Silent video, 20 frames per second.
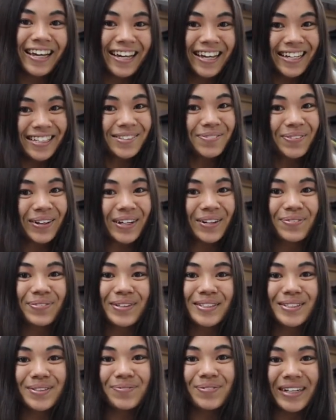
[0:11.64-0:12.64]
is a
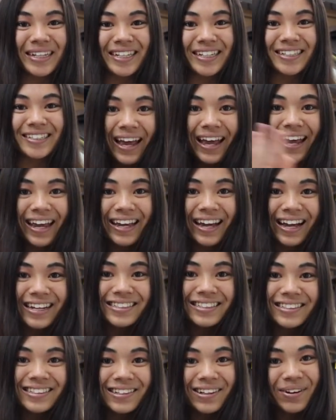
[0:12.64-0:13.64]
benefit to me. Hey
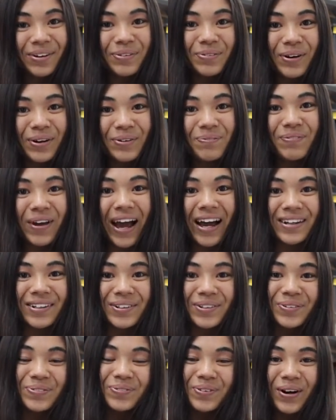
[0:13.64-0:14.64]
guys, it's Chloe. Welcome
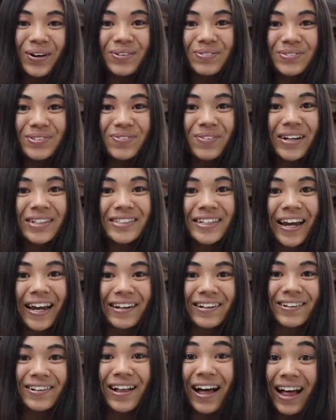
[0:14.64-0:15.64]
back, or welcome to my
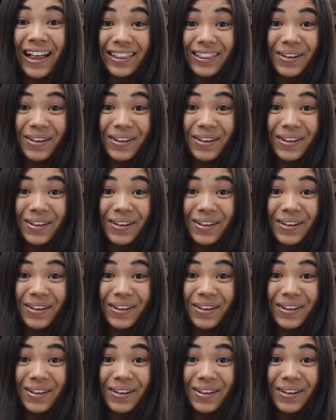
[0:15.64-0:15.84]
channel.